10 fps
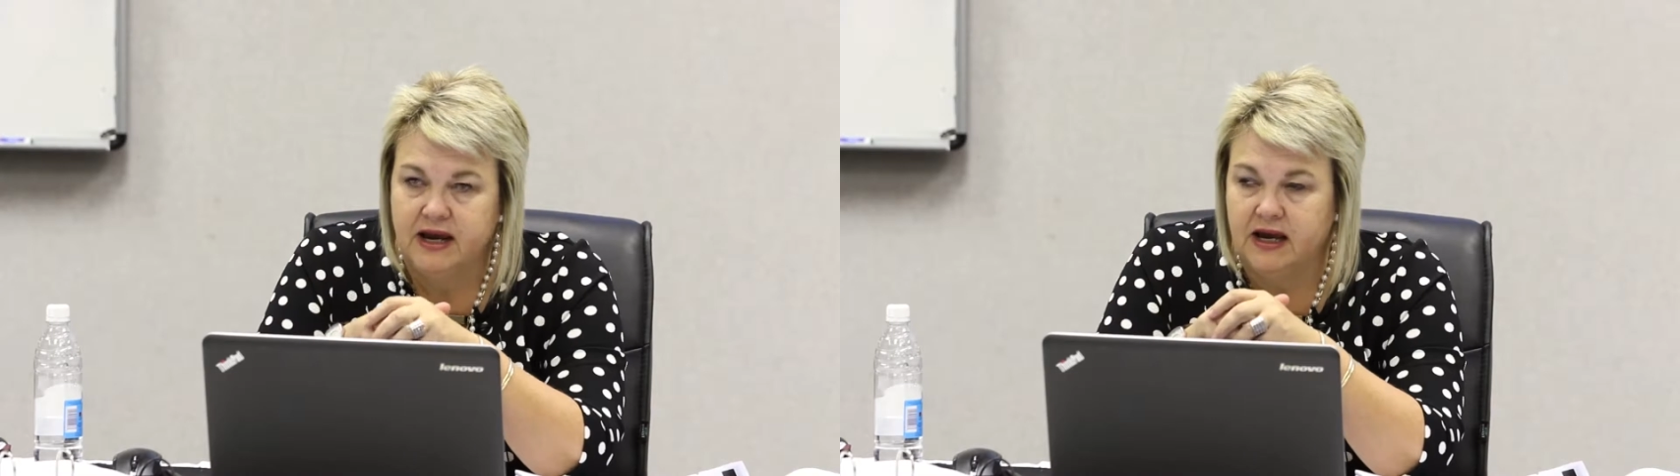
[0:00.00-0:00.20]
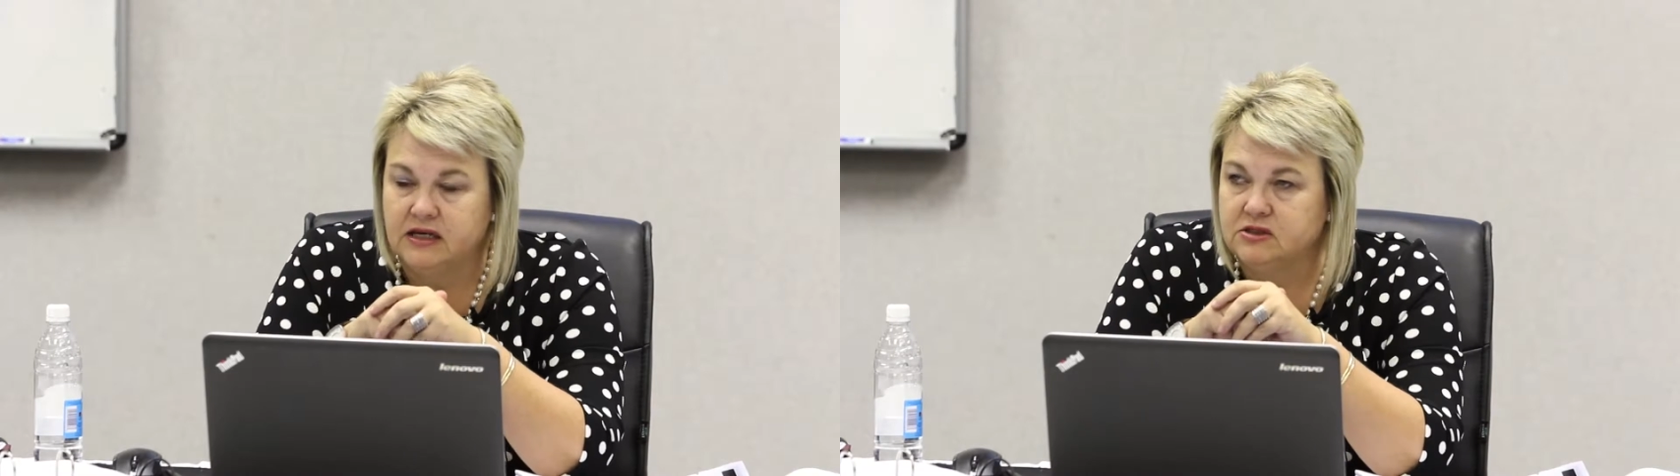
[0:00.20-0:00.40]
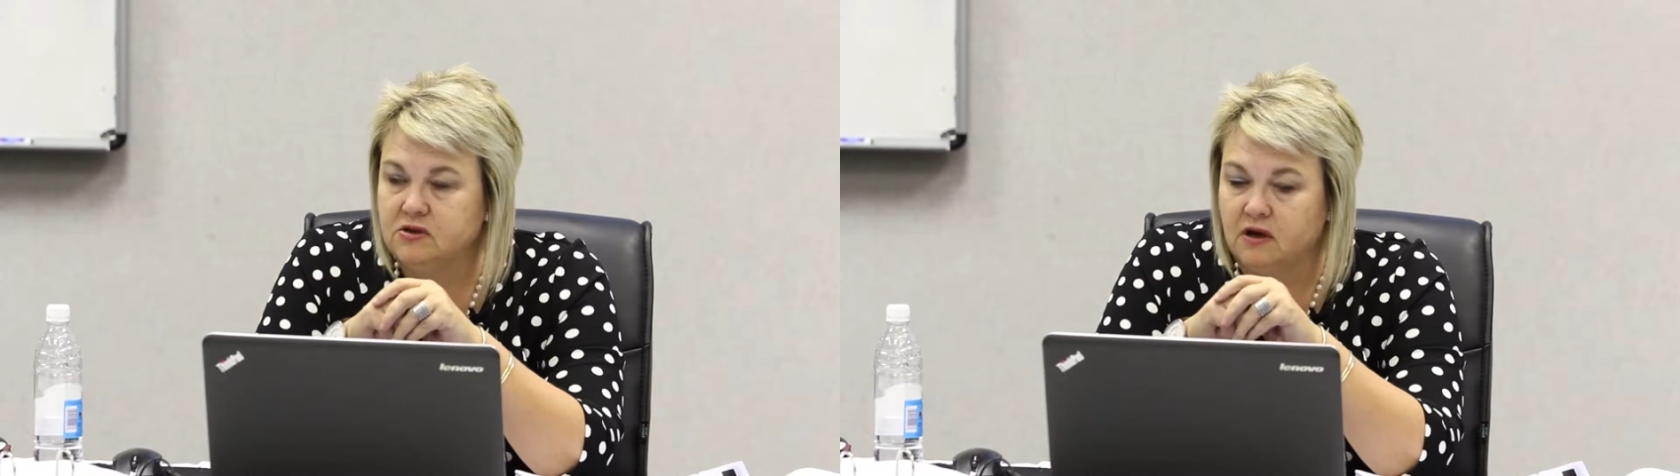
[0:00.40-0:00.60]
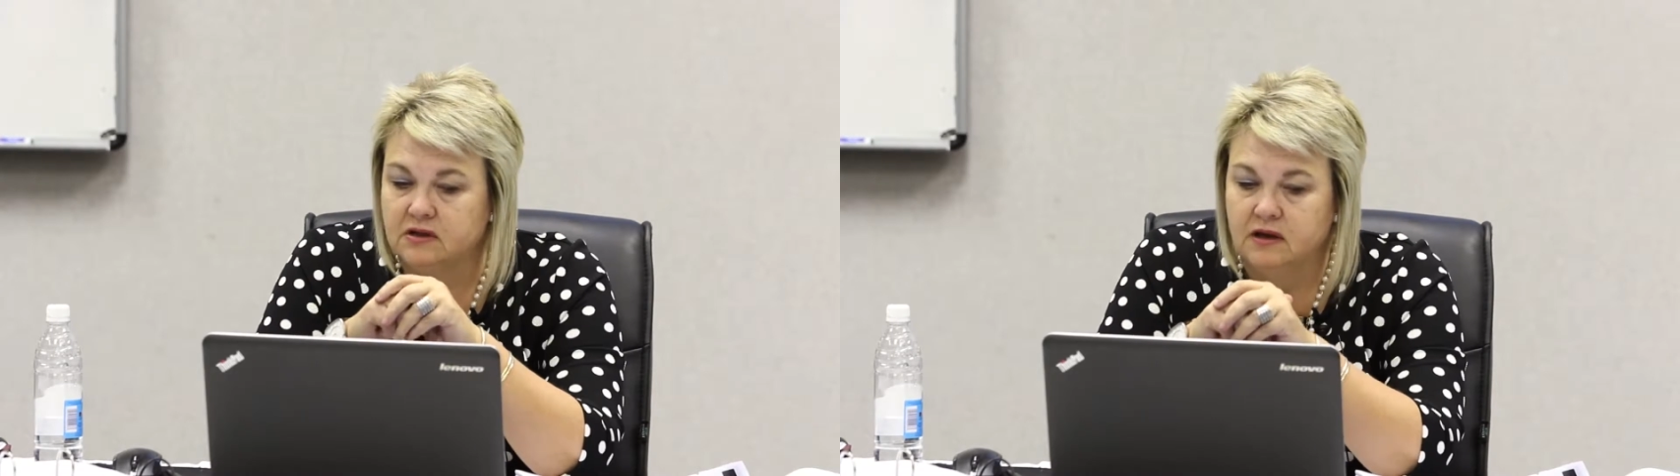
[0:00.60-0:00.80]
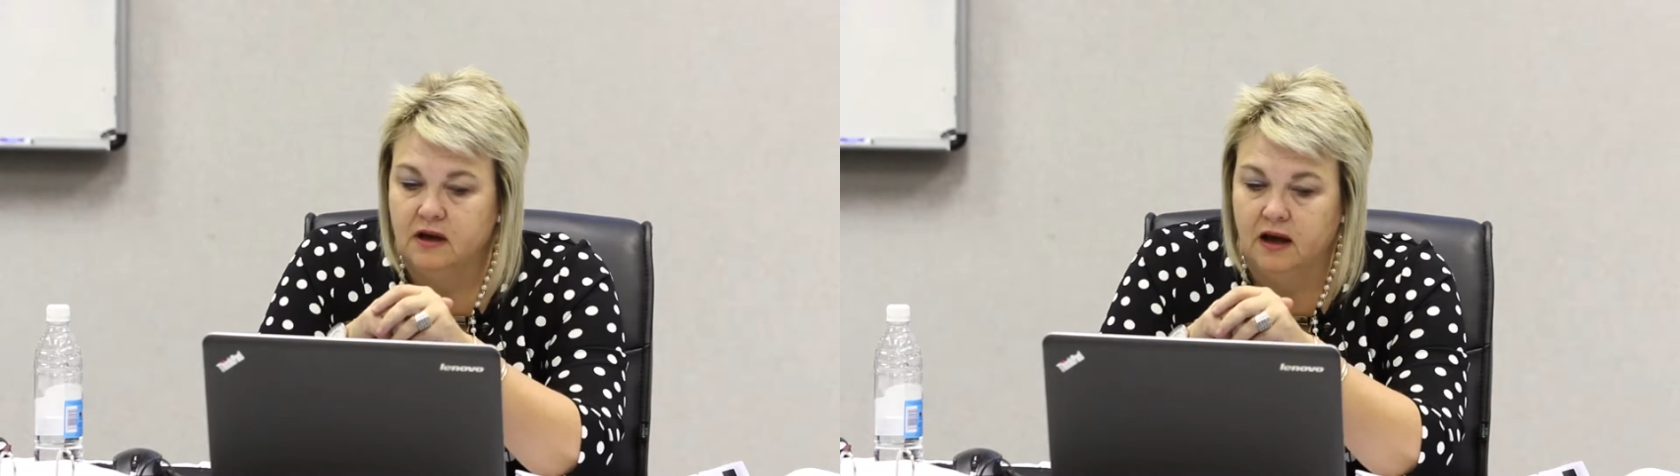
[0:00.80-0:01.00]
has not
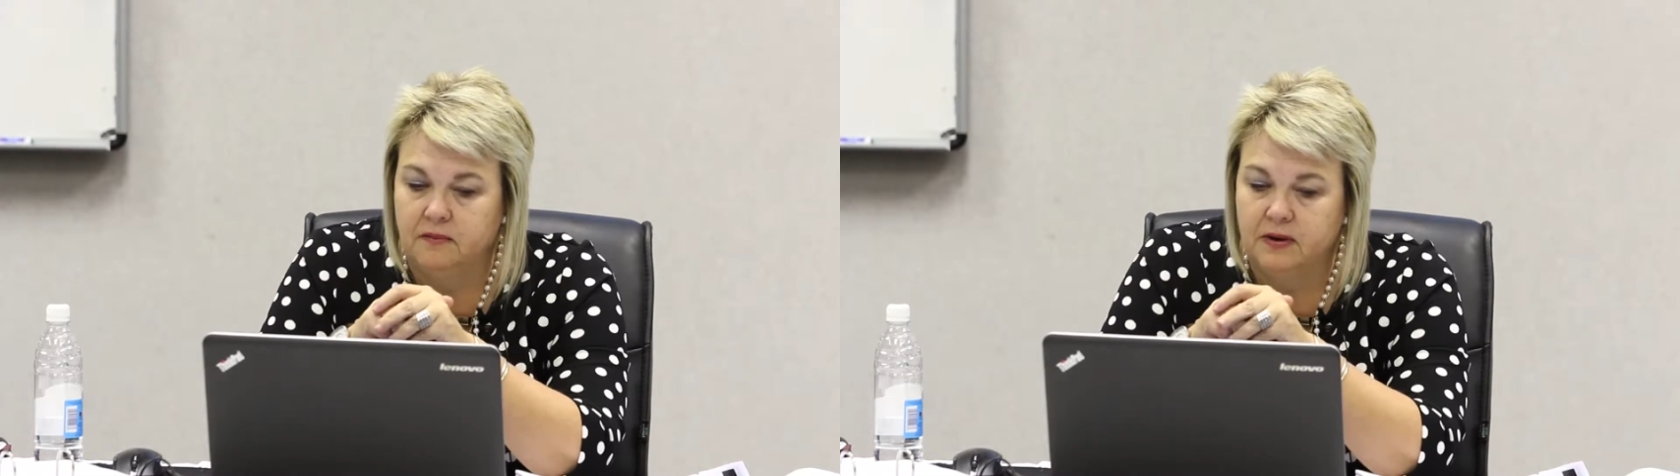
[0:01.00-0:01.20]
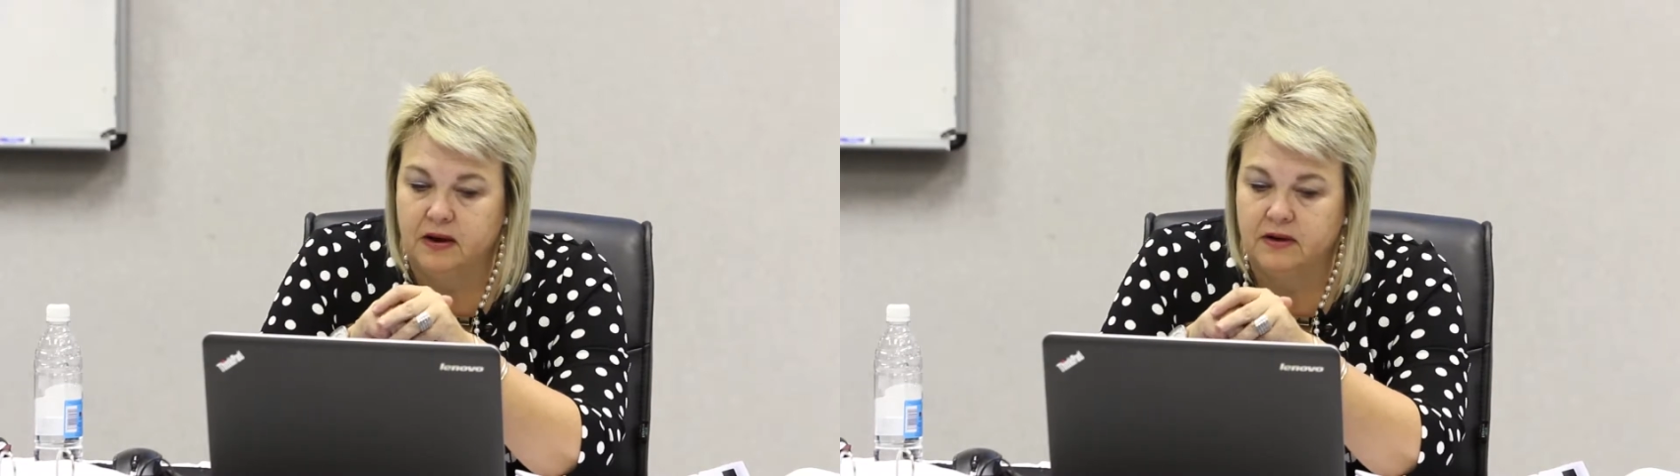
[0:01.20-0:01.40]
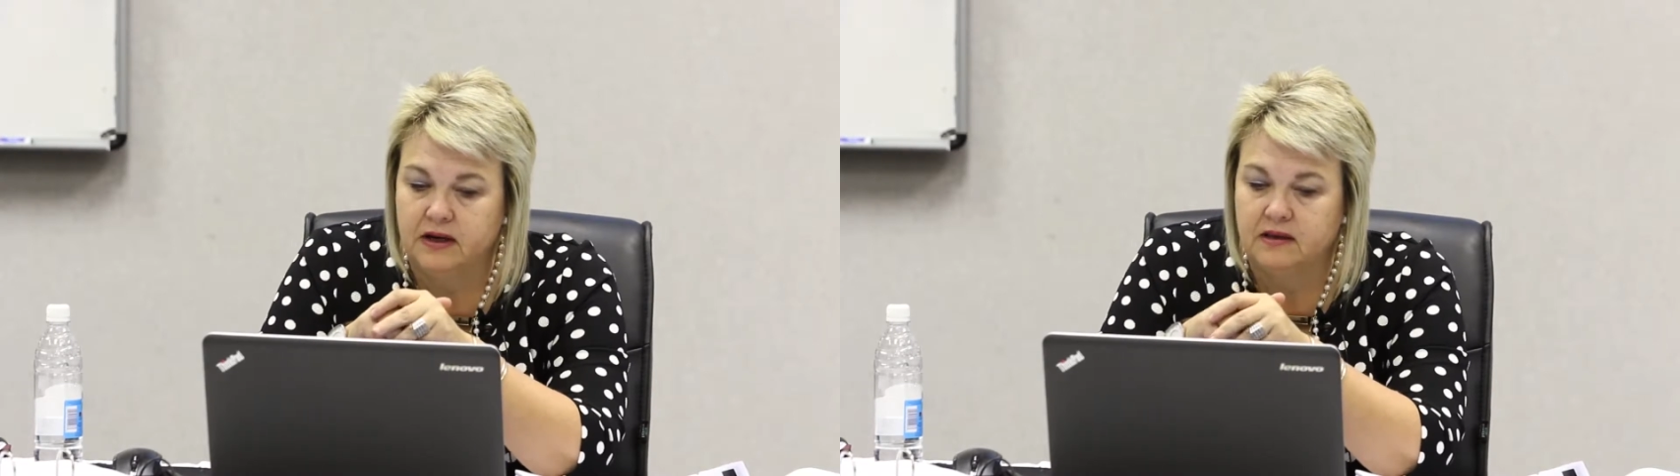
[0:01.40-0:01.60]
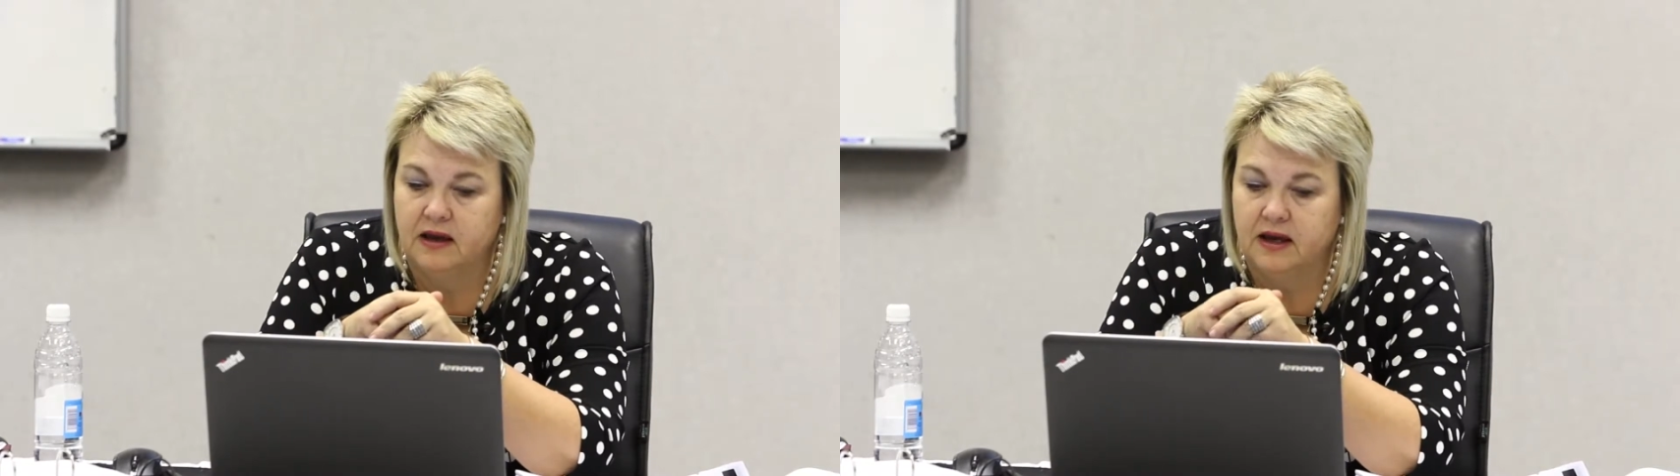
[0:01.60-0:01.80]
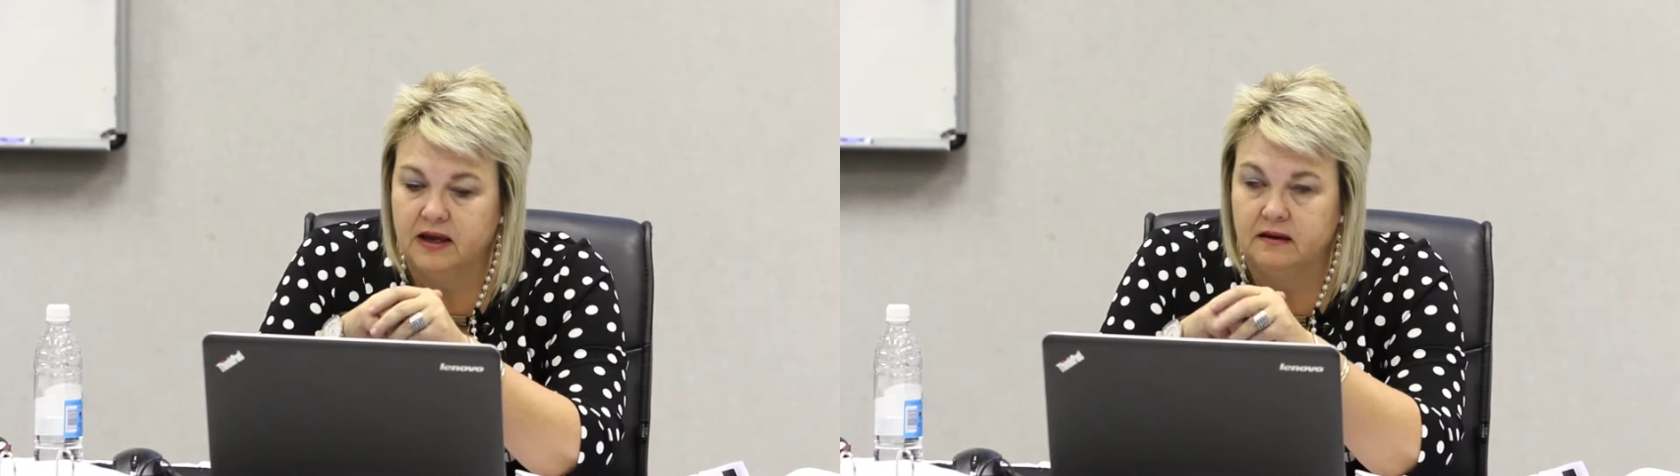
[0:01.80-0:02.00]
uploaded
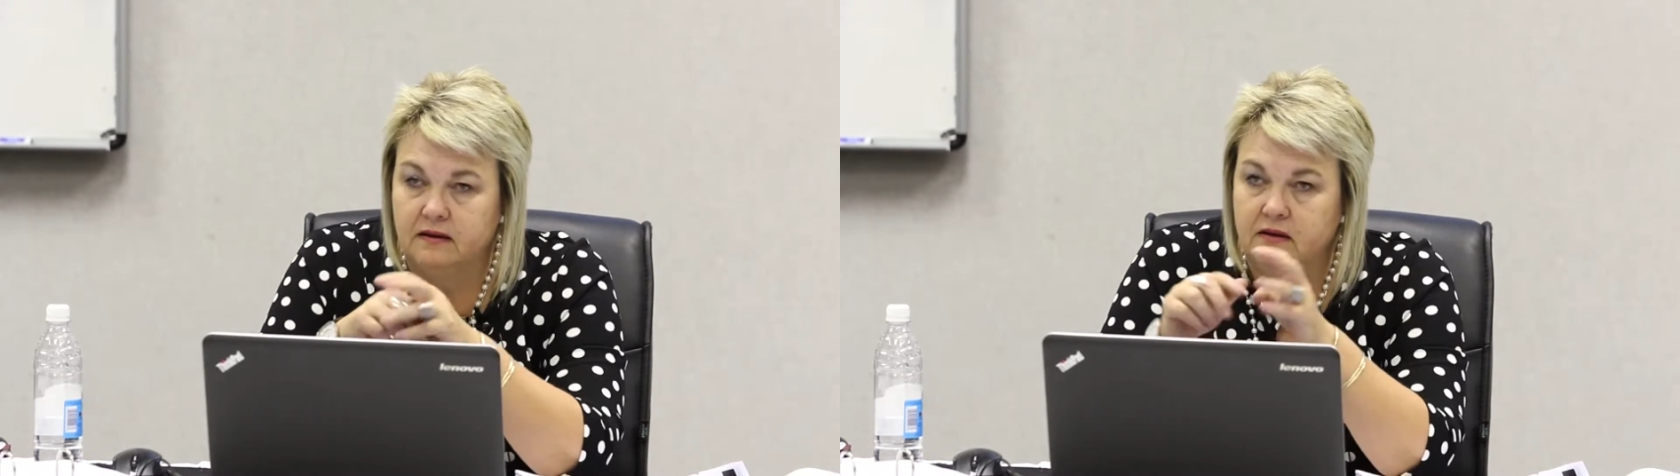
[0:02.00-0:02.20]
a